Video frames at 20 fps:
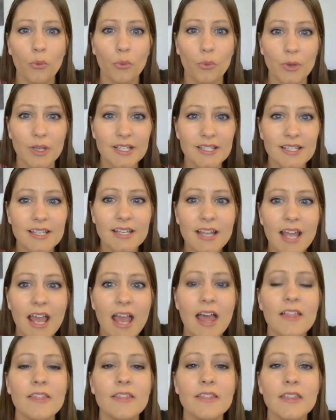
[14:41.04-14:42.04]
reason,
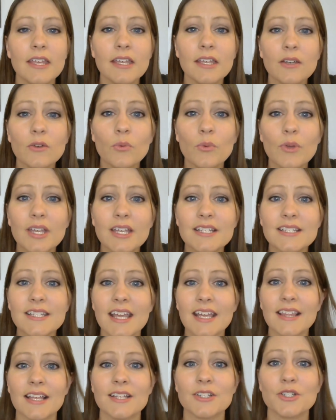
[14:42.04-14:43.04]
then we can
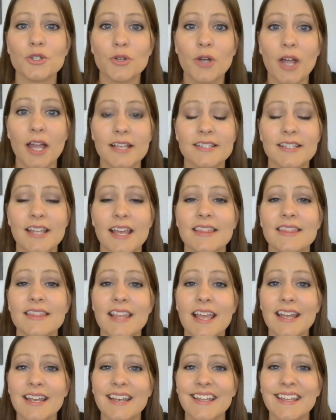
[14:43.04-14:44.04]
take that to Christ, and
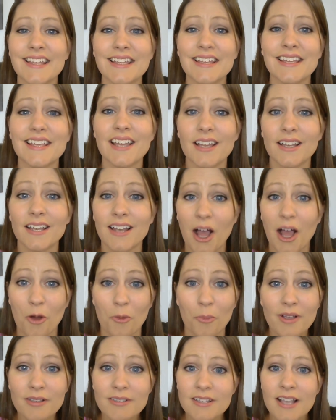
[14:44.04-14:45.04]
then he can
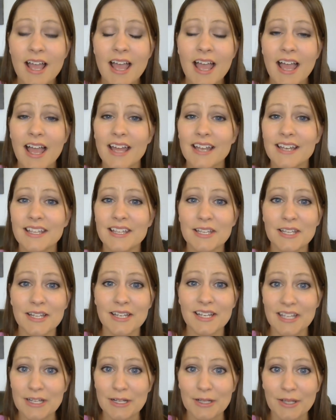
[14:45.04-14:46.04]
help us and he
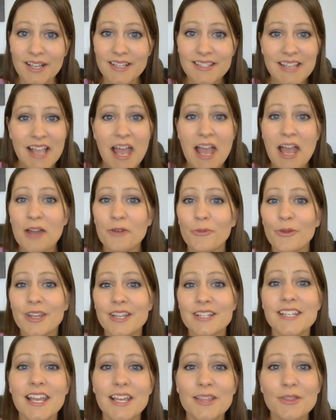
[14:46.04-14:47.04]
can heal us, and we
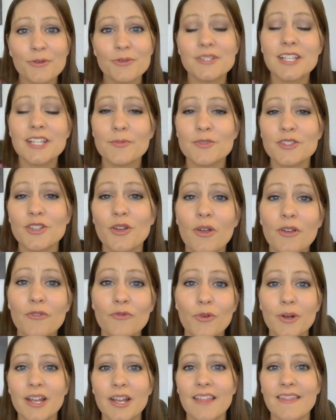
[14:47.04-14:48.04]
can take those steps going
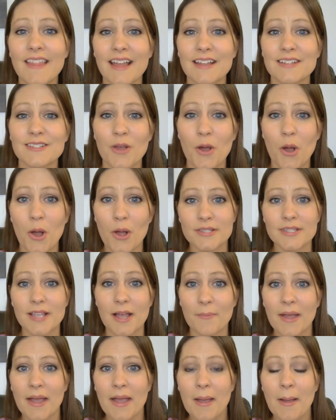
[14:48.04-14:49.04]
forward, and that's
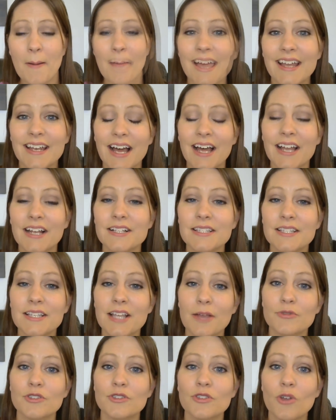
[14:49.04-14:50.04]
awesome. And honestly,
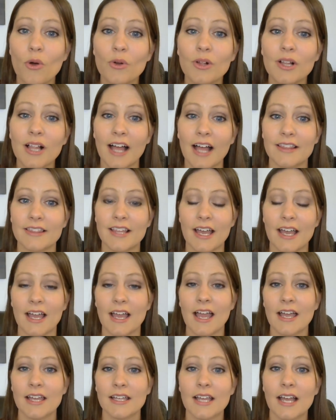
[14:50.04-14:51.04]
I'm so glad that
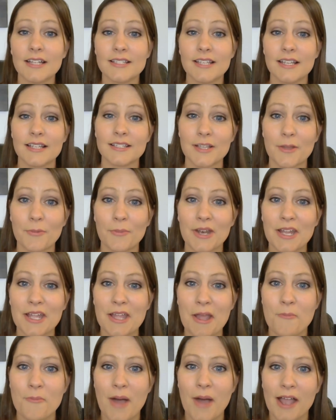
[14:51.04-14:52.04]
God sent
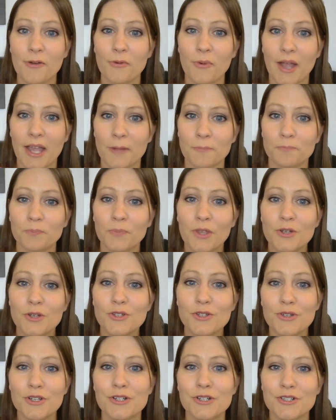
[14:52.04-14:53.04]
somebody my way
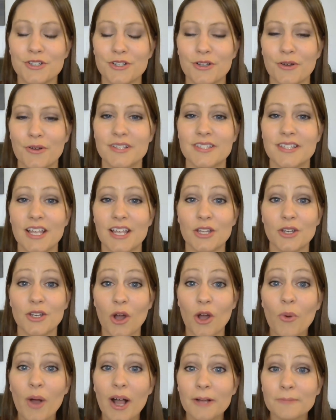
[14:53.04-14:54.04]
2 years ago to say, you
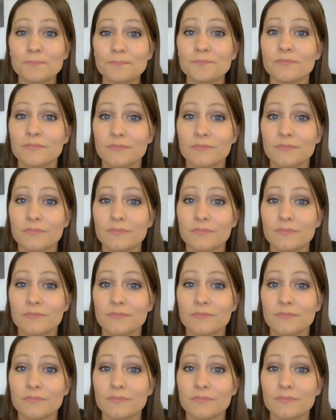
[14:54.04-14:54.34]
know what?